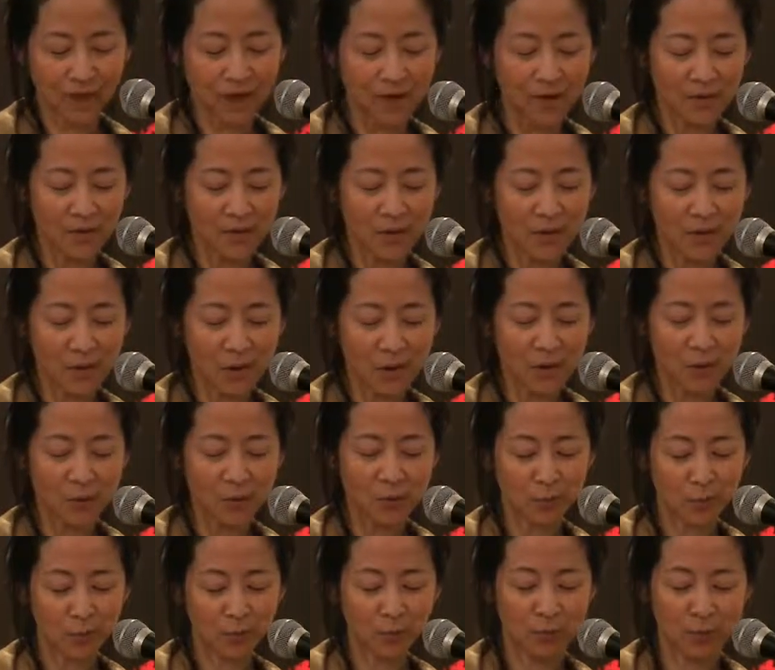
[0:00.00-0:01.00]
On the
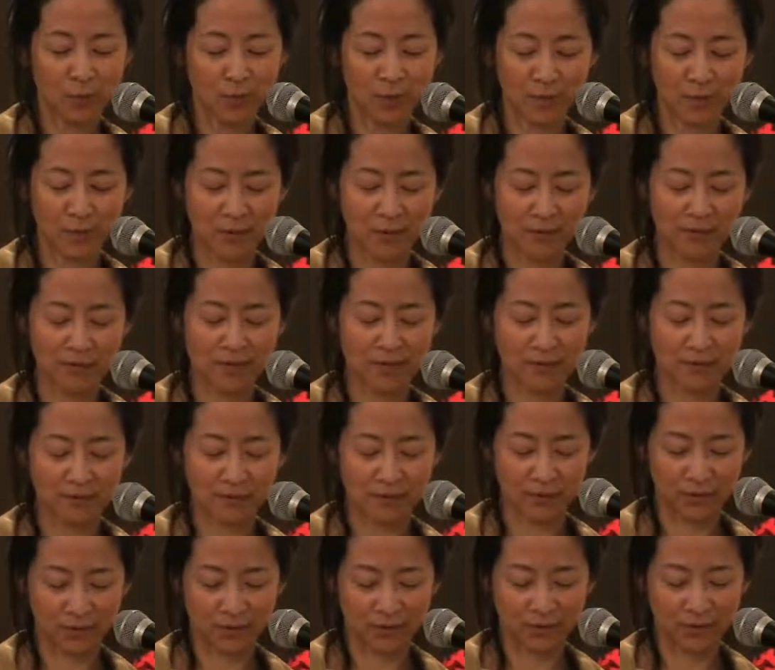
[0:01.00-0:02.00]
boat, we were mostly
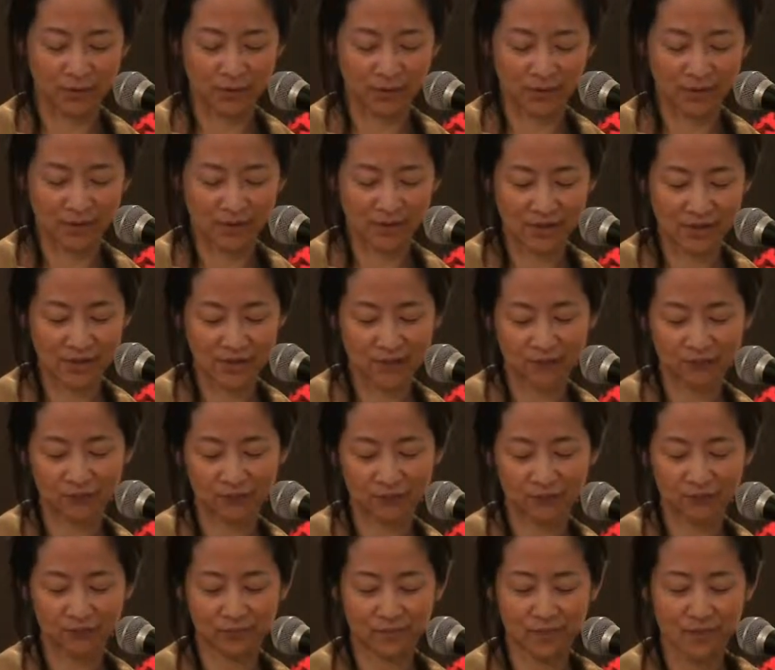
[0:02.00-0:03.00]
virgins.
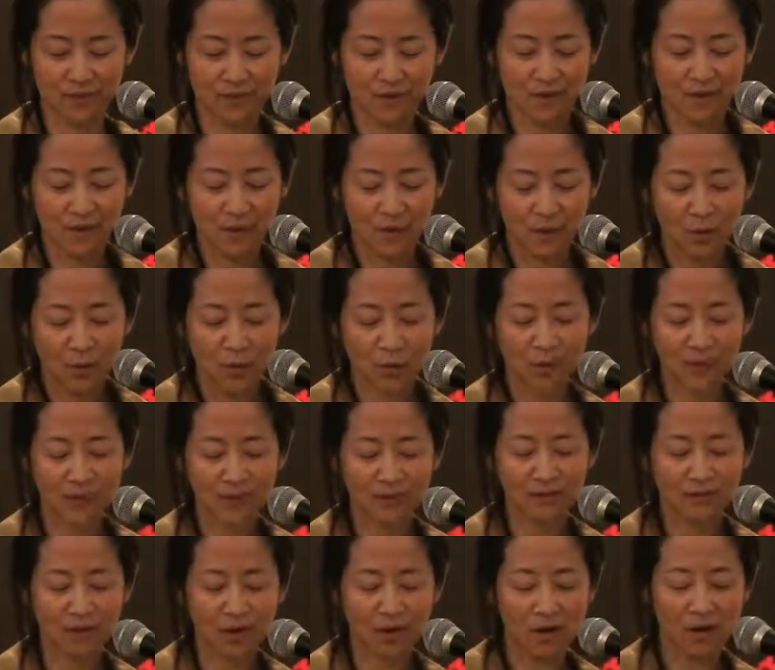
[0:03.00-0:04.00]
We
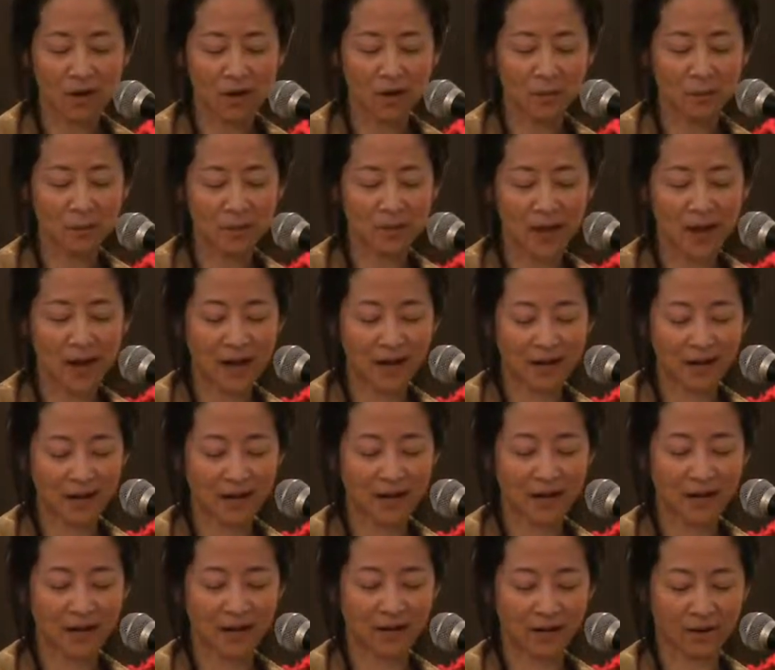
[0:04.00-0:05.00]
had long black
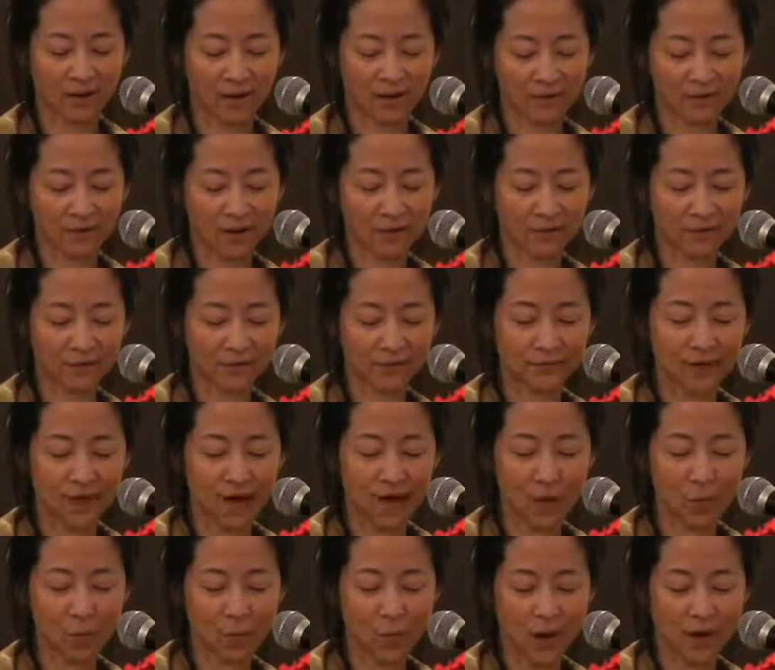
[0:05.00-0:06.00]
hair and
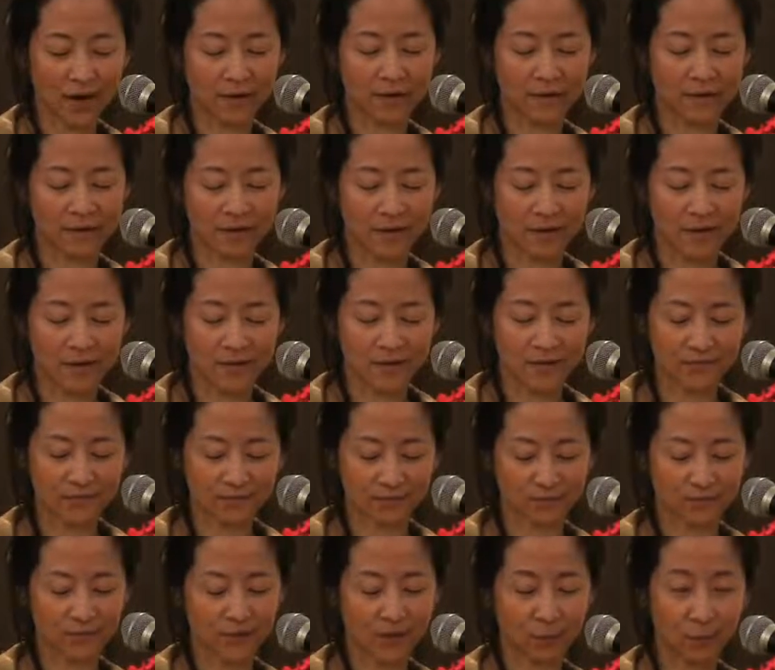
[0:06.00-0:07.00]
flat wide feet,
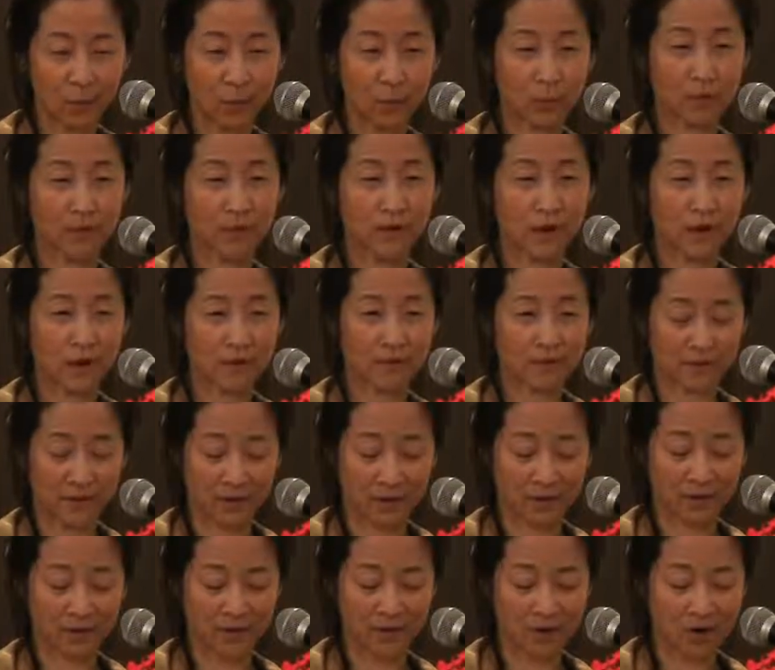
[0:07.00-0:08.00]
and we were not
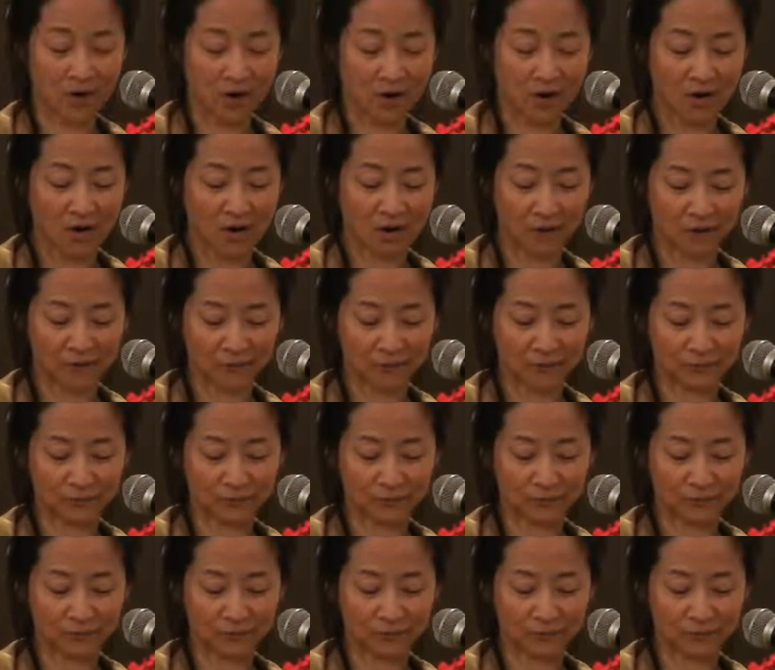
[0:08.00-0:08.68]
very tall.